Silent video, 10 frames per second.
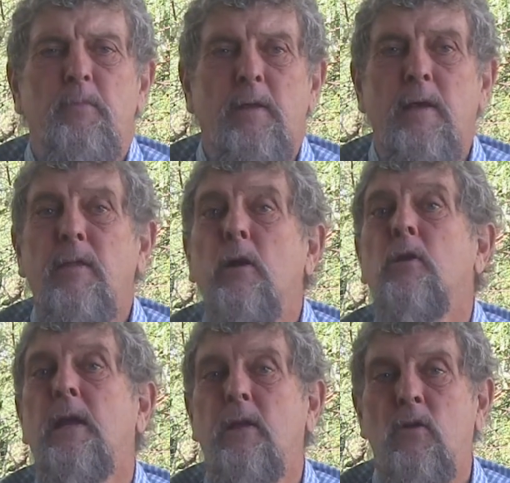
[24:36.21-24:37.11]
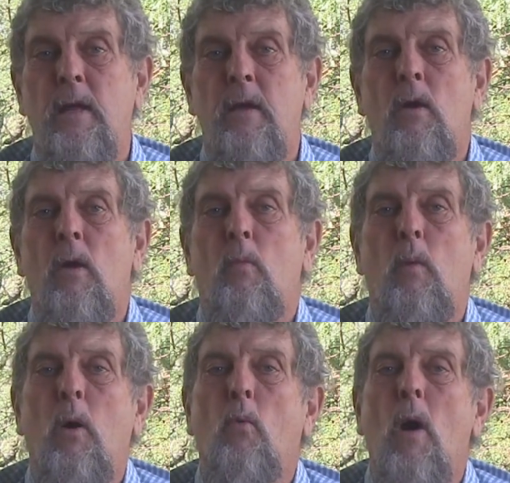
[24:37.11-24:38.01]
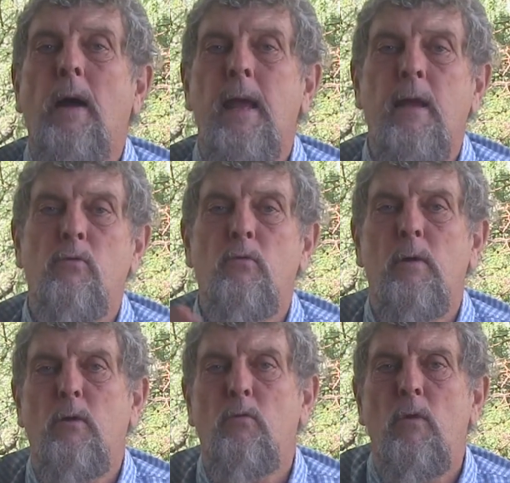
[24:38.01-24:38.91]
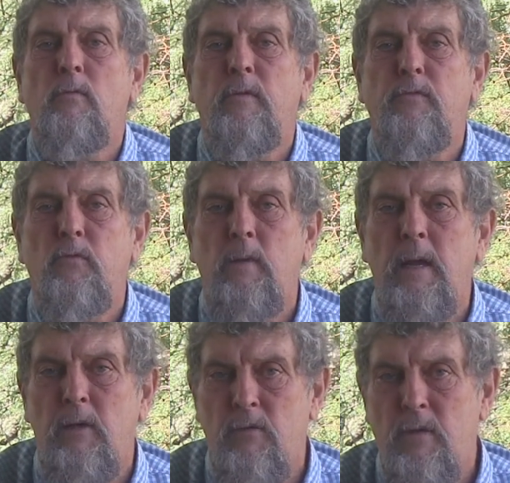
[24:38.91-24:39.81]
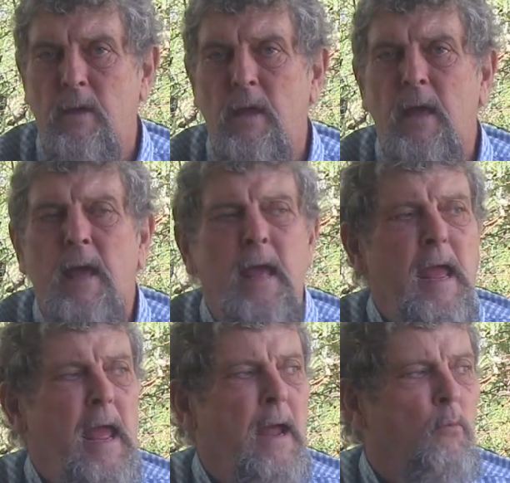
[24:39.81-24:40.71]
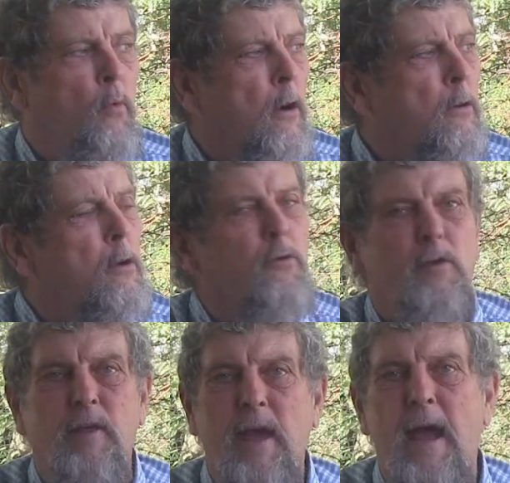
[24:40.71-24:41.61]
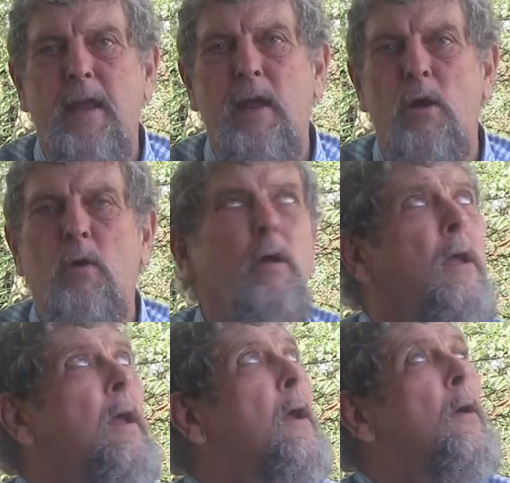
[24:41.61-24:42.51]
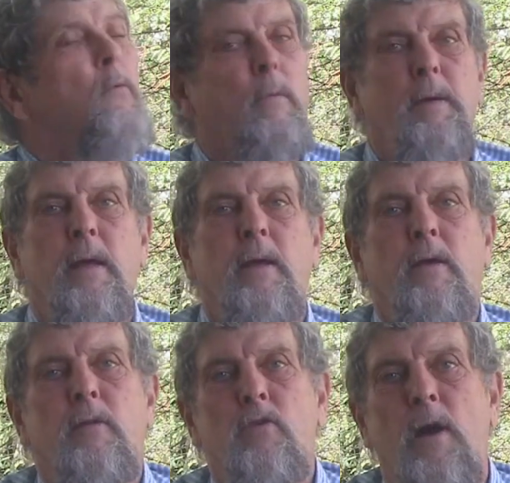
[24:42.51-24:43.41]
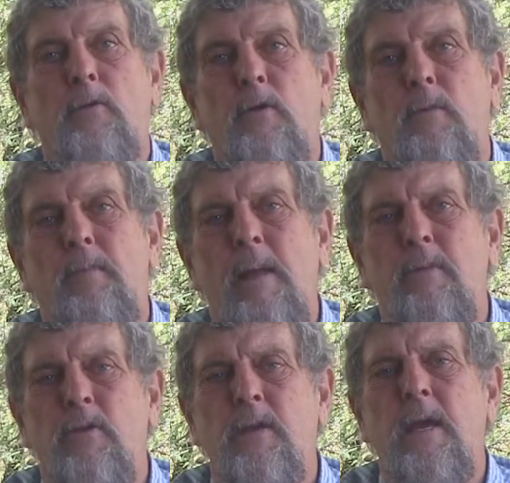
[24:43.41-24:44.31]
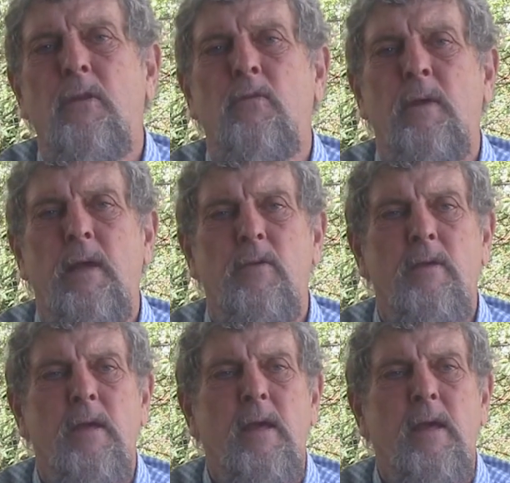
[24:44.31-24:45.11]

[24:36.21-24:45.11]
did their teaching while walking through a grove of trees. And we're close to that here. We're being sheltered by mesquite trees.